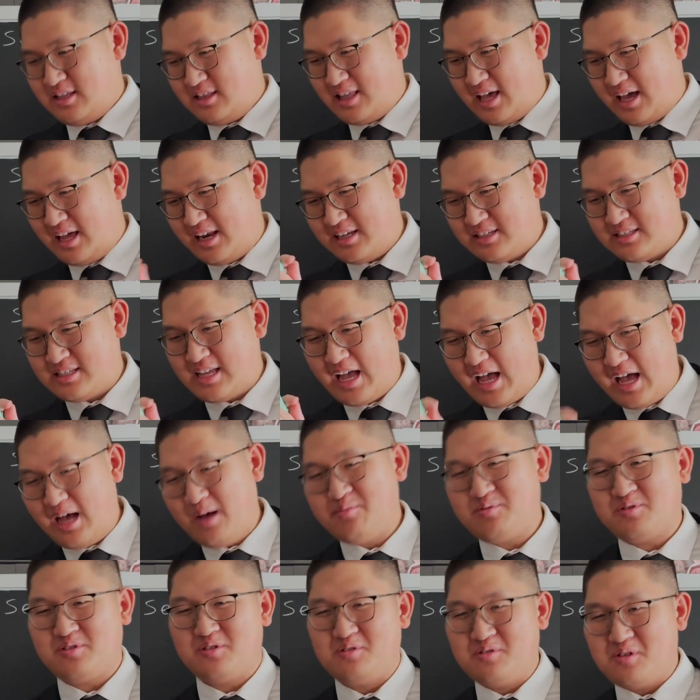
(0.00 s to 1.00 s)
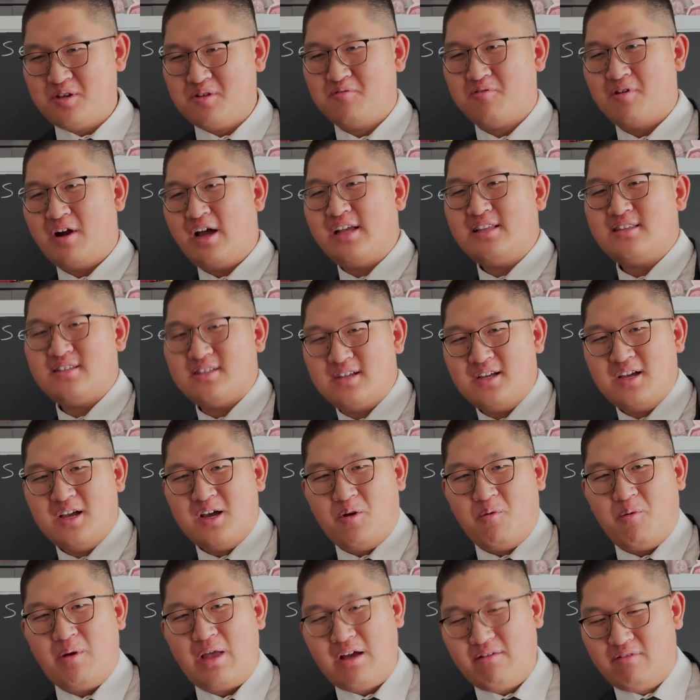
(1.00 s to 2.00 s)
That is absolutely right.
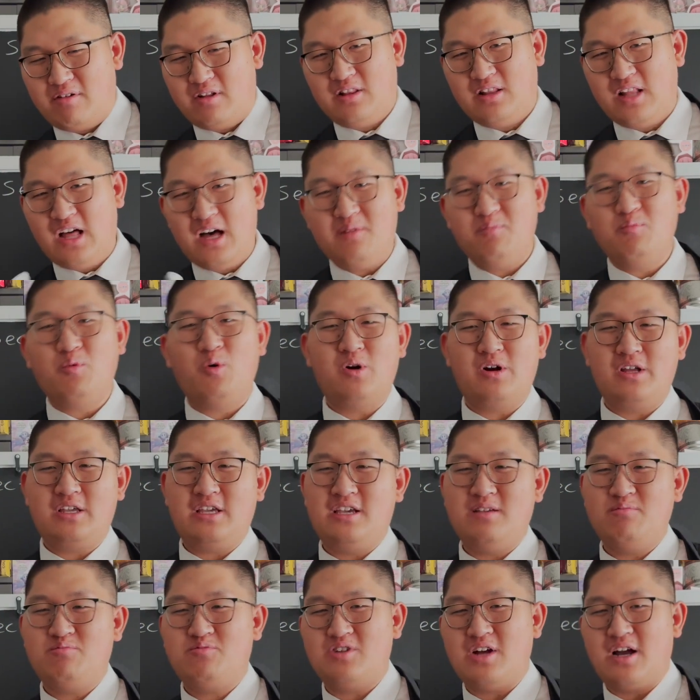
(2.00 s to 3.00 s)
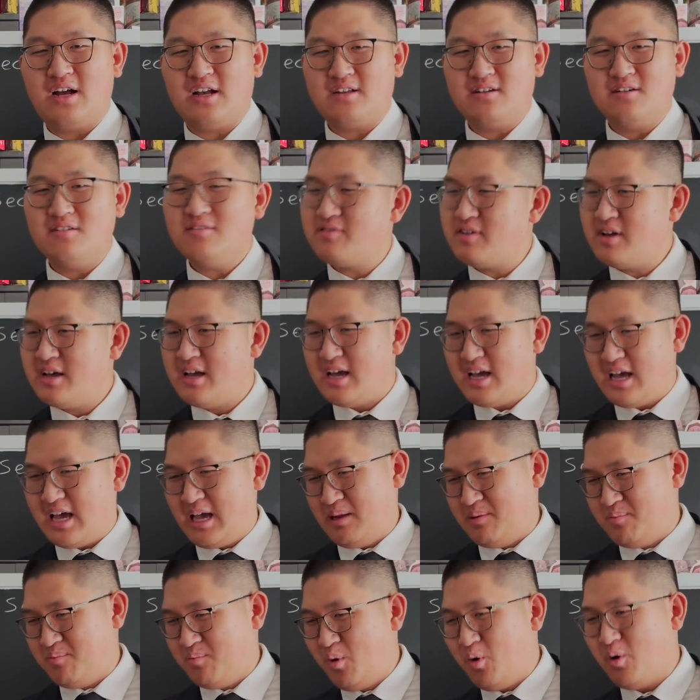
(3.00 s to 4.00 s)
We have a lot more to keep track of
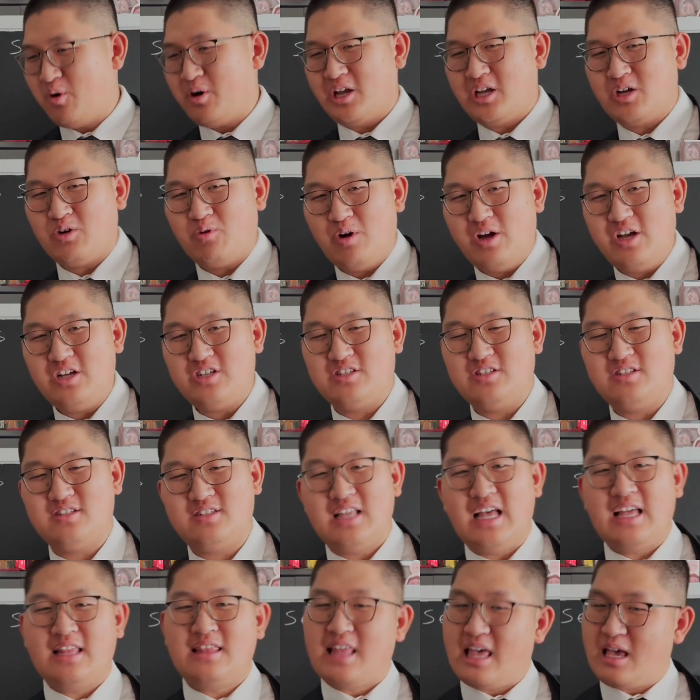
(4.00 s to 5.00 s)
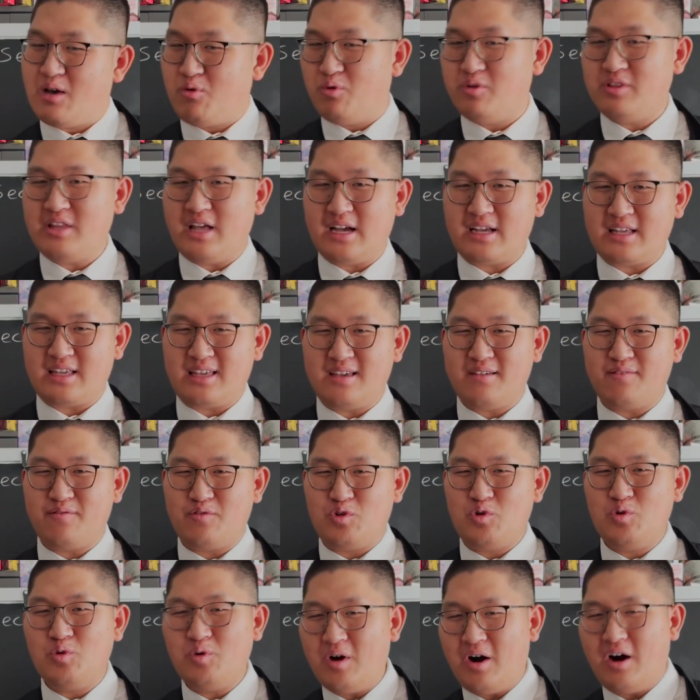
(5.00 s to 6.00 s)
and more equations that they will not give
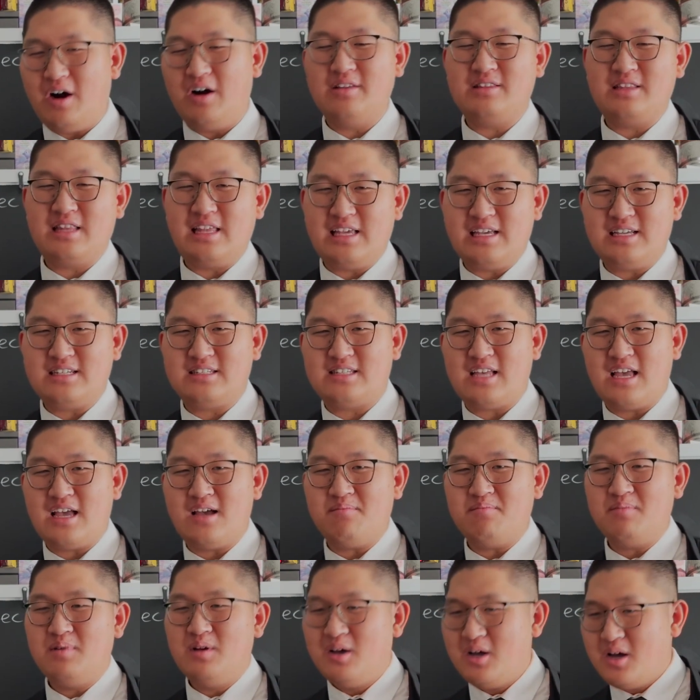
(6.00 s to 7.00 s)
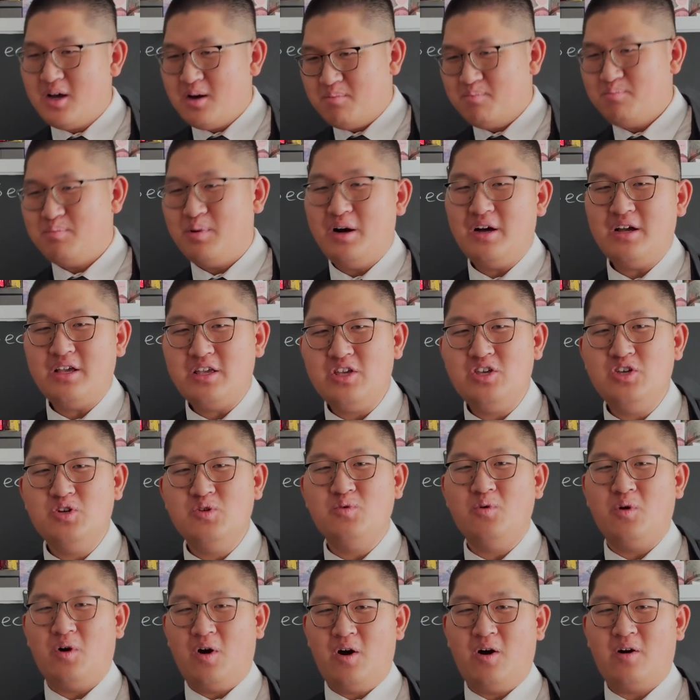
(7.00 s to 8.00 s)
you on the exam, but
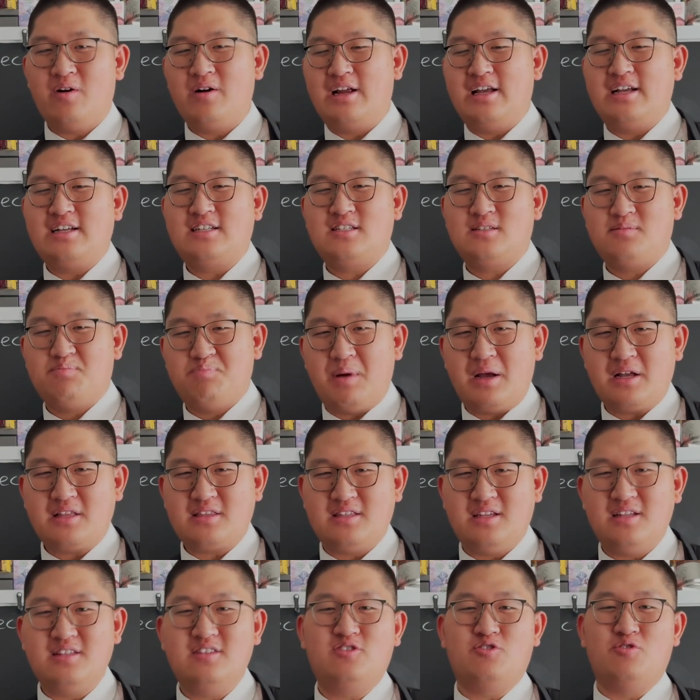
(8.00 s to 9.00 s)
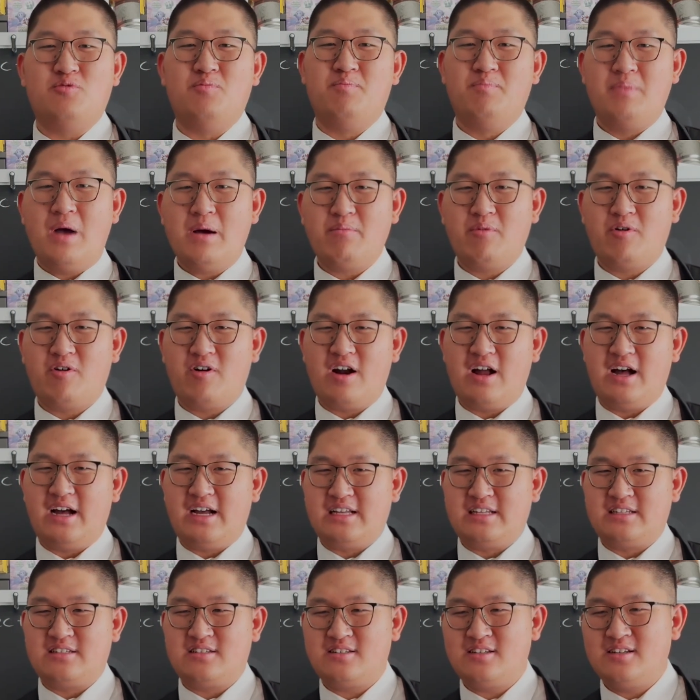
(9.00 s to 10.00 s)
you are expected to
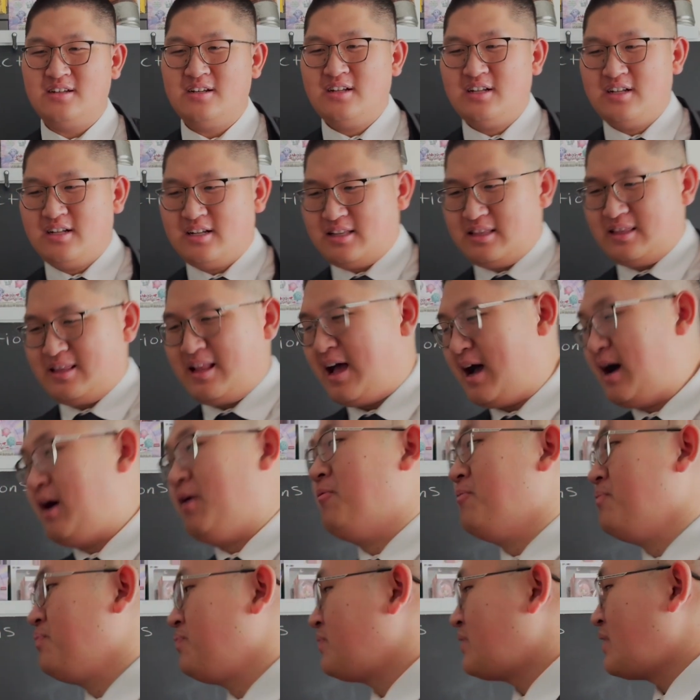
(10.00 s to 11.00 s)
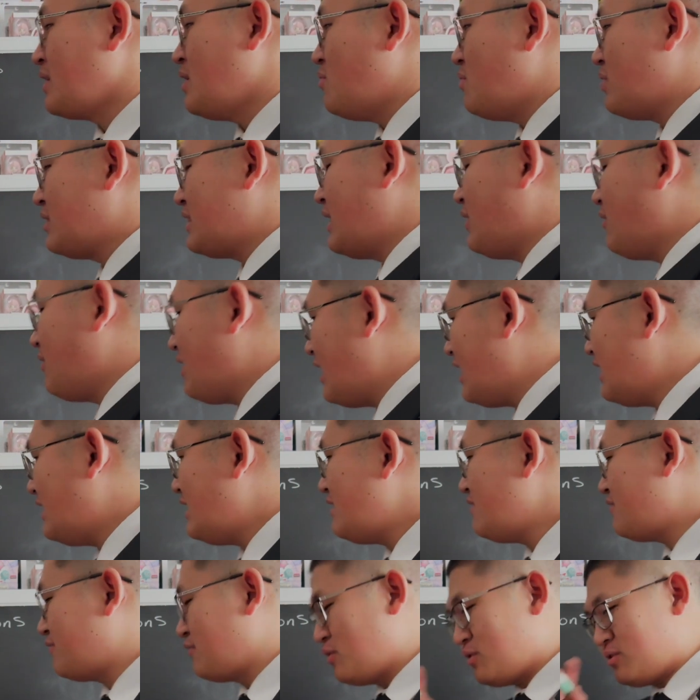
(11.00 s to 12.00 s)
memorize. Now, without
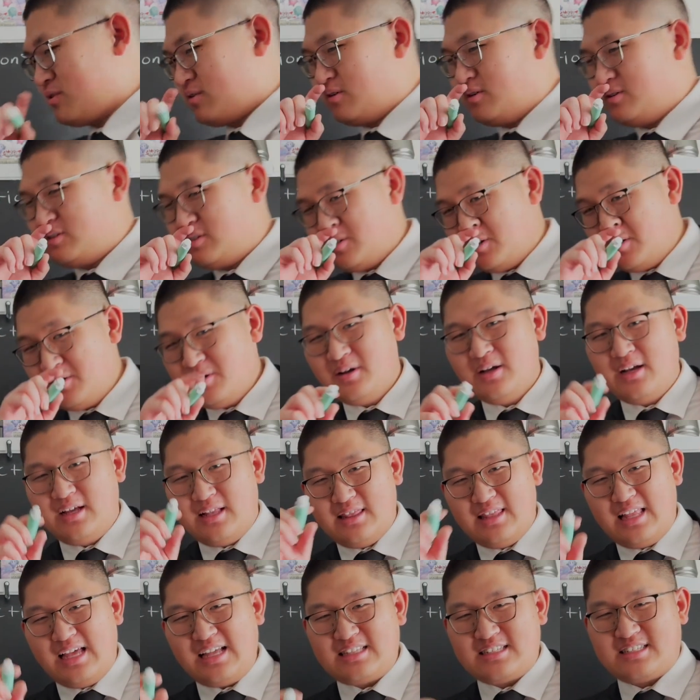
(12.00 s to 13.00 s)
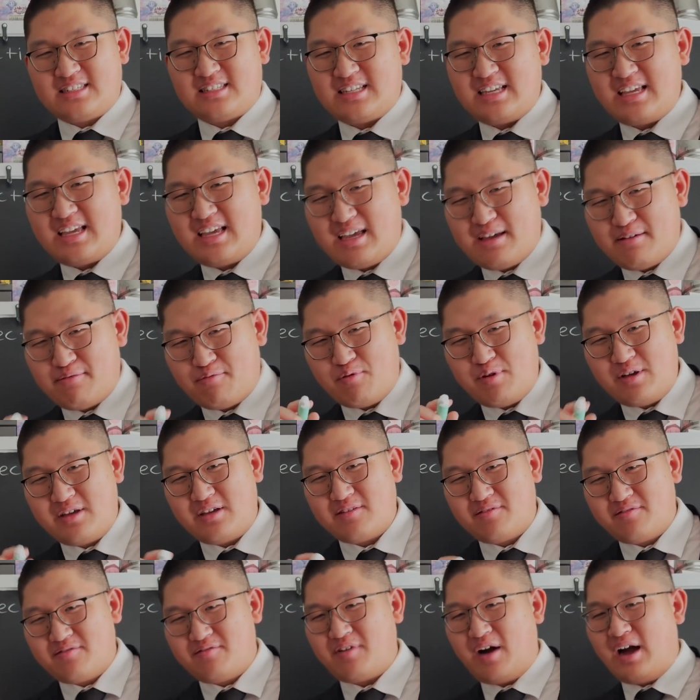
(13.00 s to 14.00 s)
any further ado, let's see if we
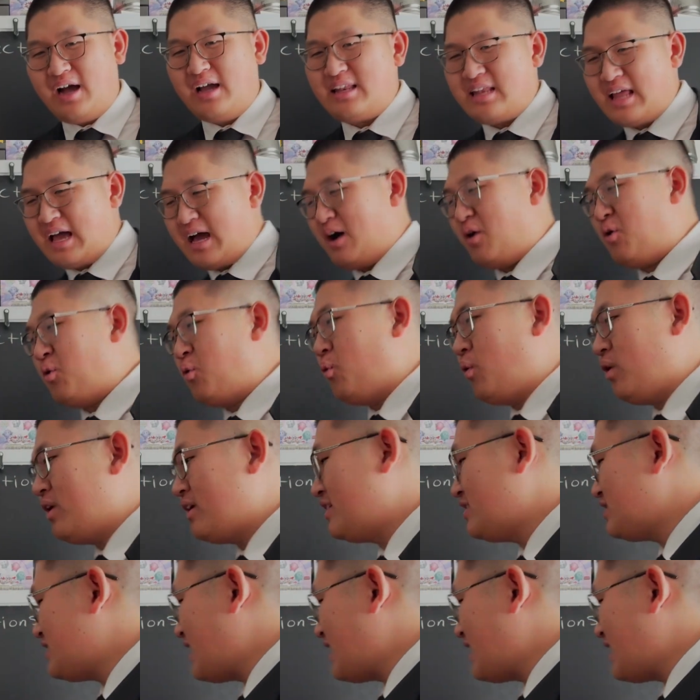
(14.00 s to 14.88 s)
can find out what